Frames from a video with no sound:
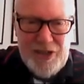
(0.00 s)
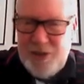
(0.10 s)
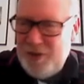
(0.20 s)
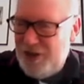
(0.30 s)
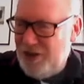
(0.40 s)

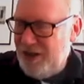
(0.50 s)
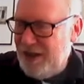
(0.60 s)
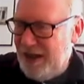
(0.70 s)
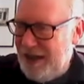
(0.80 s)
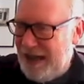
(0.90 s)
so it's
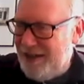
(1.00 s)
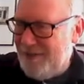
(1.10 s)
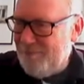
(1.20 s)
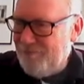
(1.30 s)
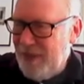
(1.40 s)

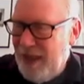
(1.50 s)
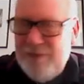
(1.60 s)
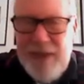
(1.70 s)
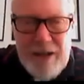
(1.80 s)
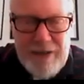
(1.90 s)

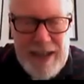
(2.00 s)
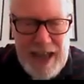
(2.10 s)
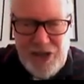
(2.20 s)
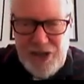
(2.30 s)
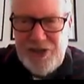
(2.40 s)

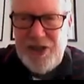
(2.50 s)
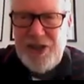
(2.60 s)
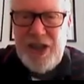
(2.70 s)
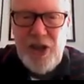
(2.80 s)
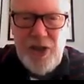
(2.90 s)
variations in
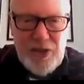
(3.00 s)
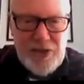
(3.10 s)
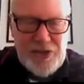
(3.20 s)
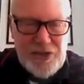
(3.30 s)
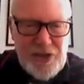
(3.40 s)
the
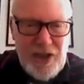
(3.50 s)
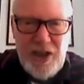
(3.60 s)
Earth's